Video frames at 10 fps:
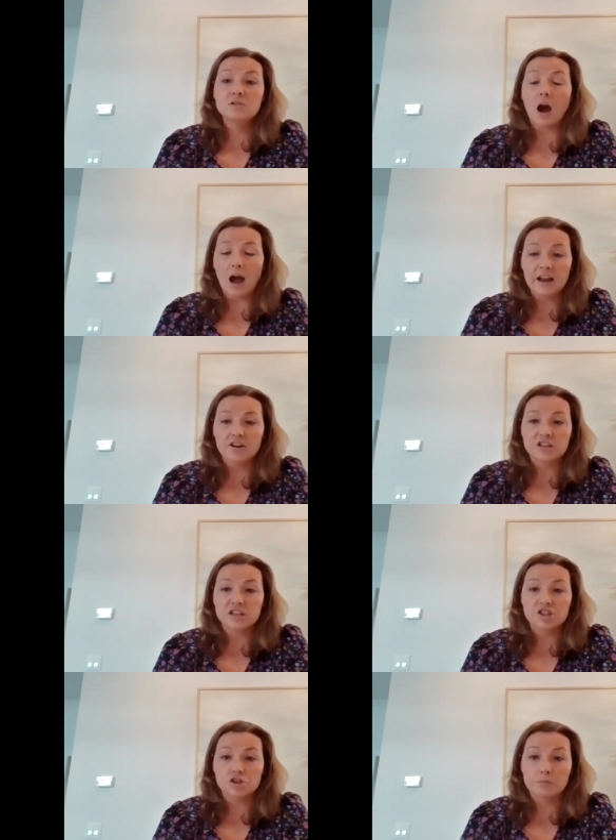higher
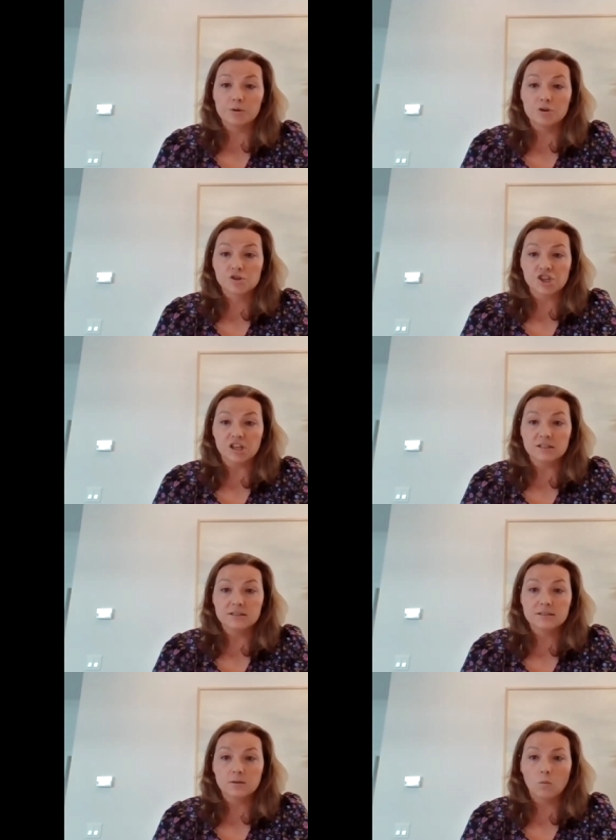
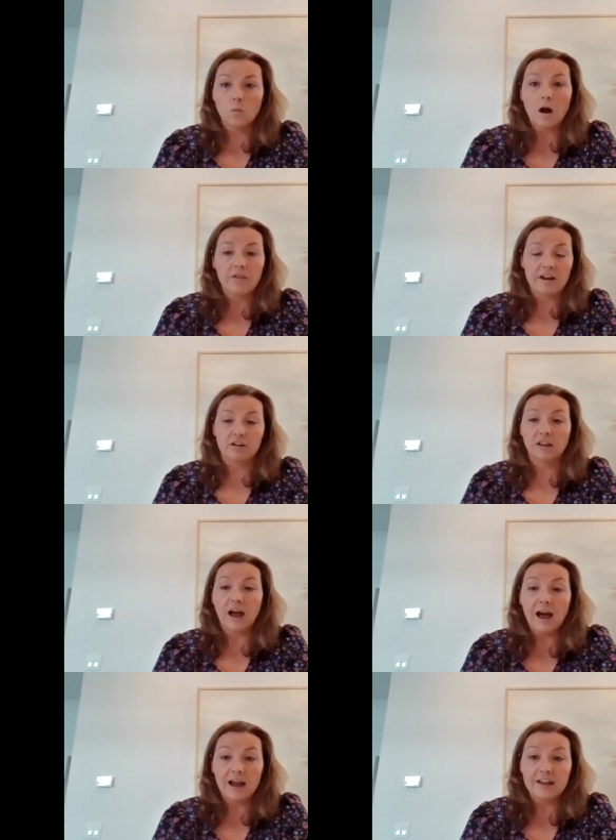distributions while they're
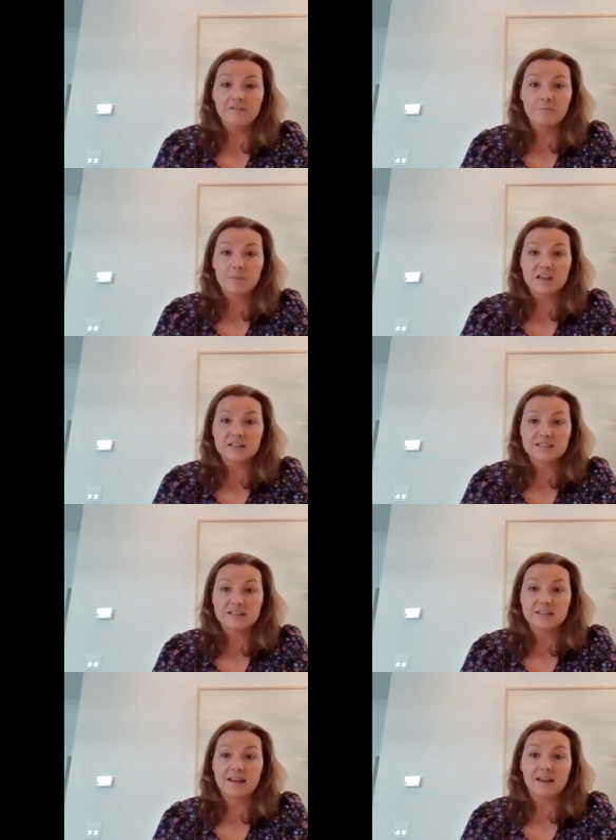alive because
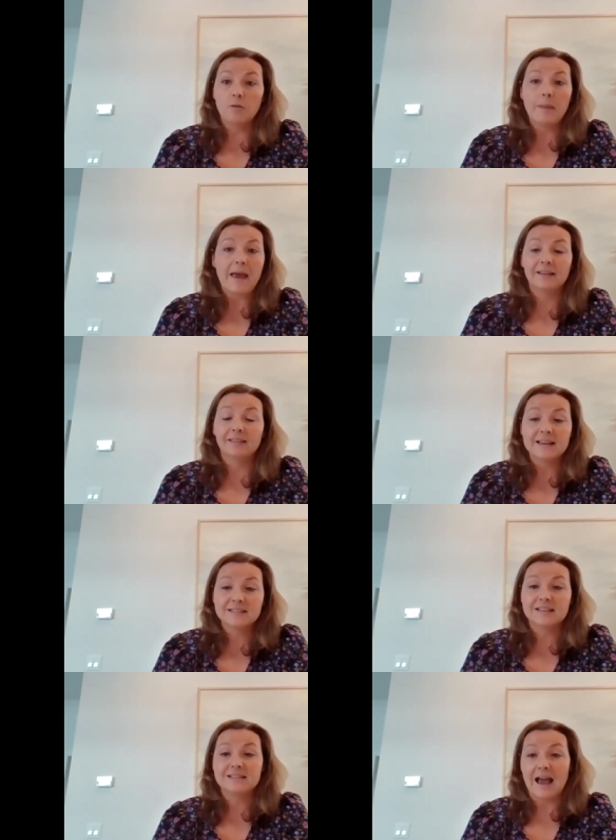they'll pay less
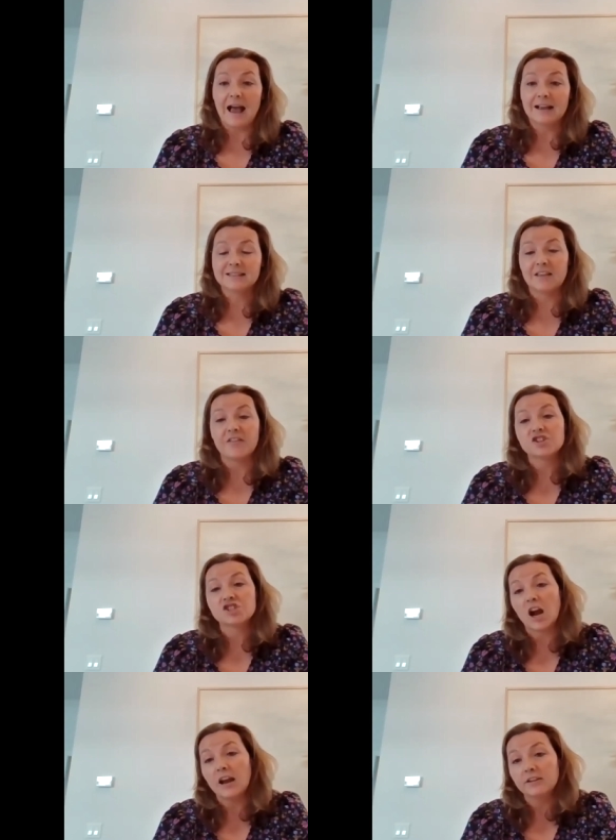in tax than the
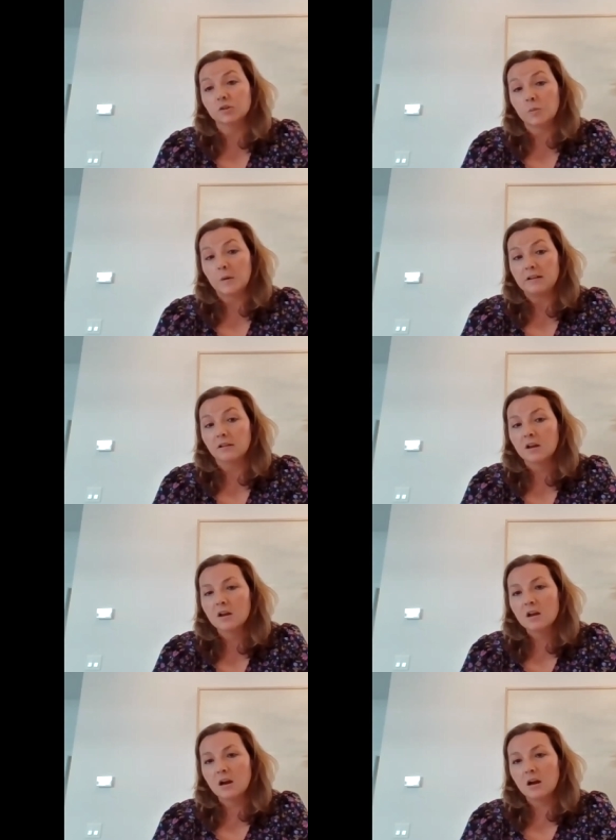child will.
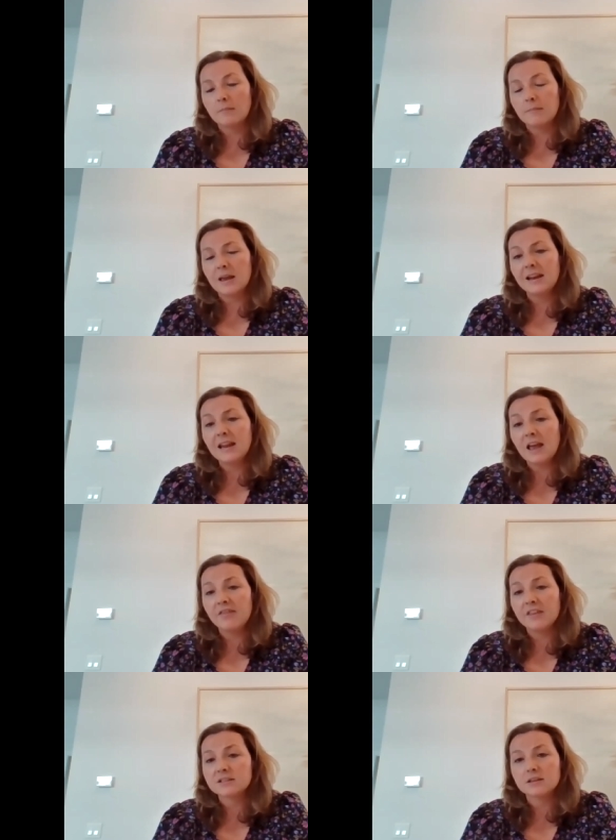Um, and
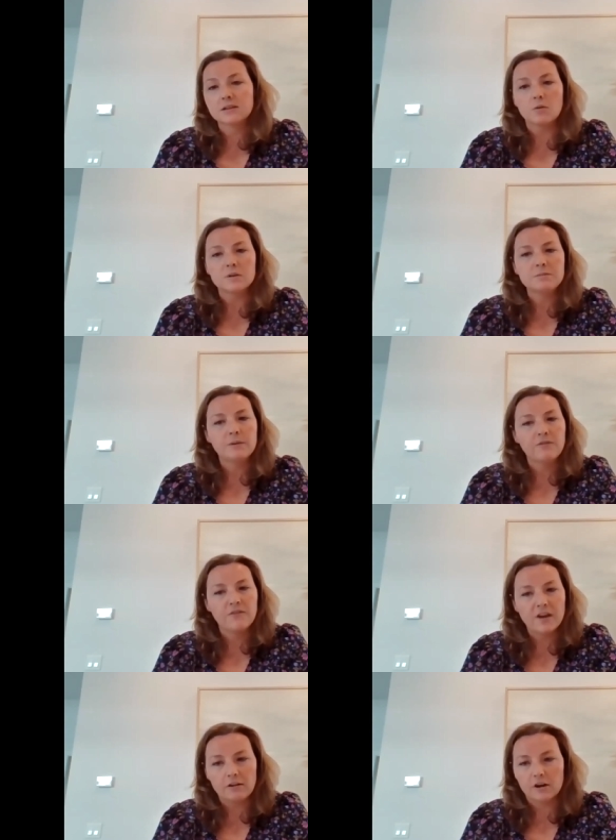again, this is going to be
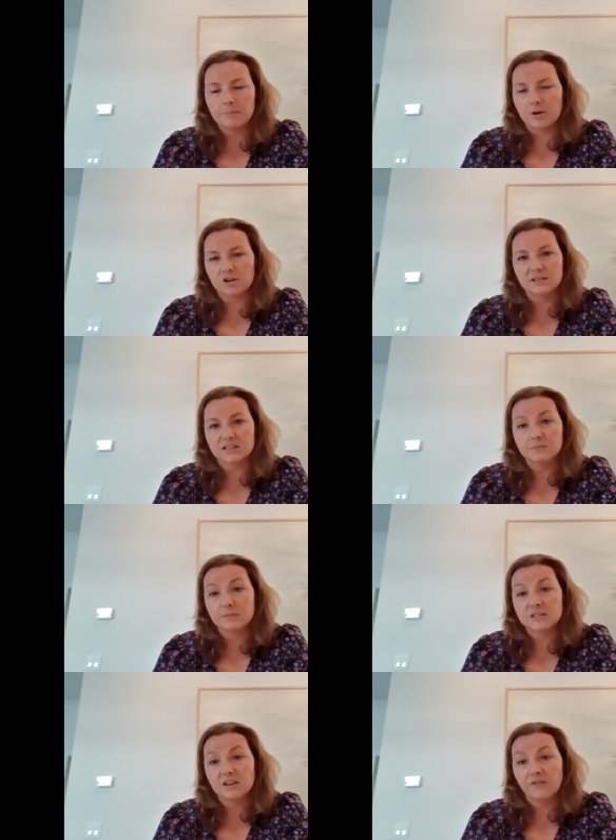very person
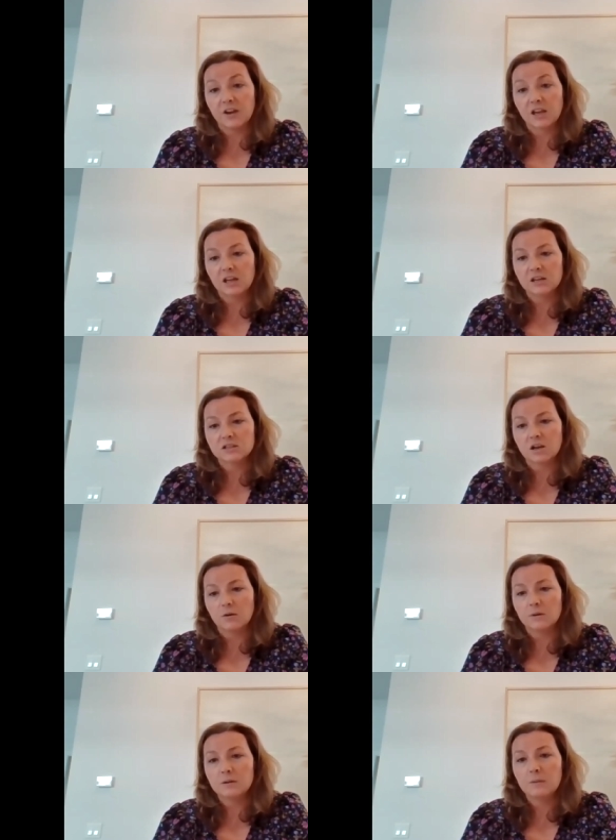specific, and it's
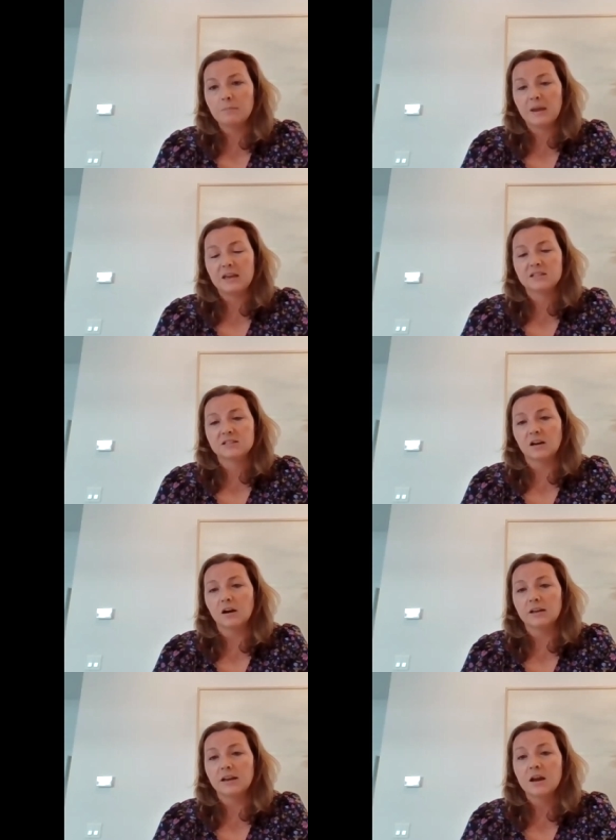going to be based
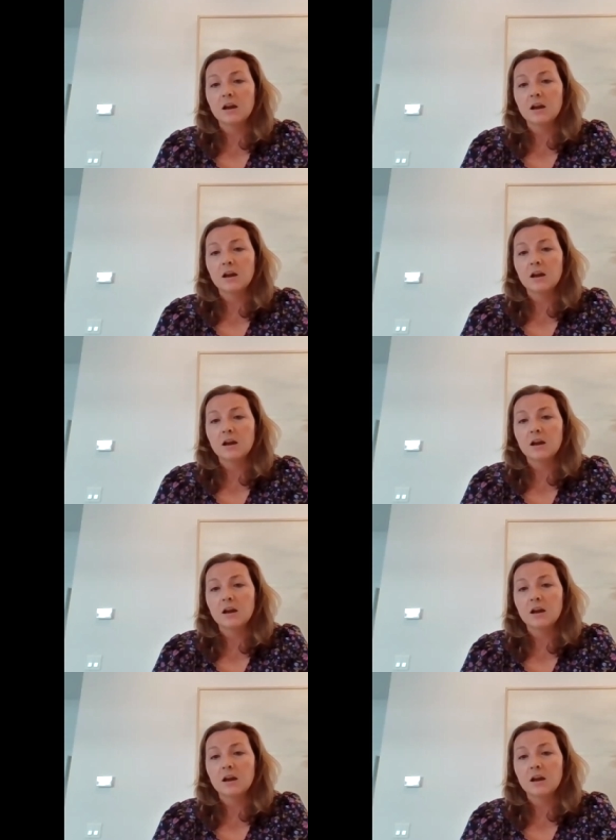on